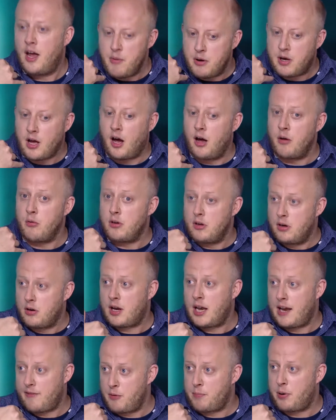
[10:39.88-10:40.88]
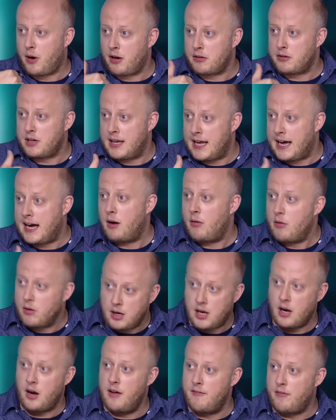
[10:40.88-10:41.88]
Here we go. You can have your party now.
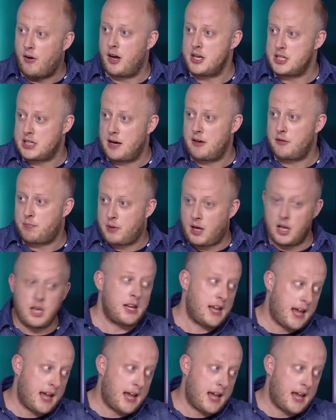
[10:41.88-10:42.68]
Can I invite James Blunt?